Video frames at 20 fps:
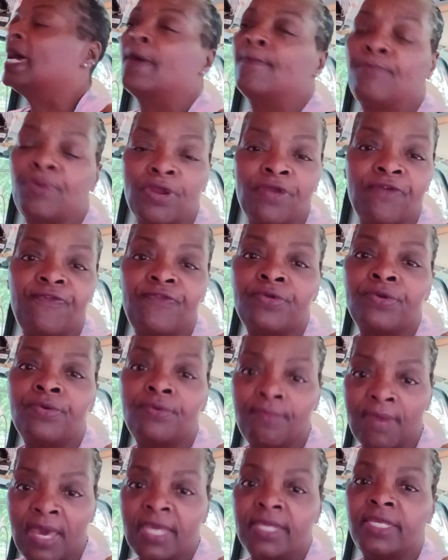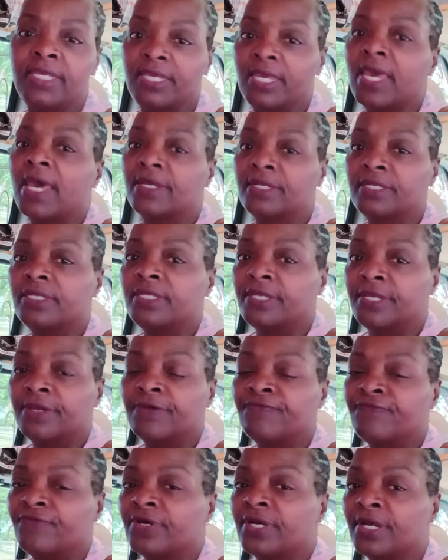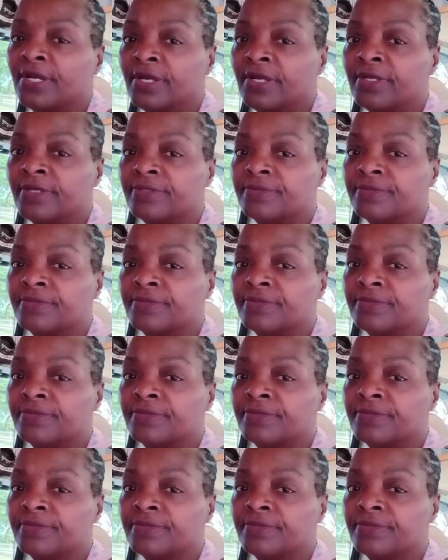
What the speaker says: perfume I get out of there for her.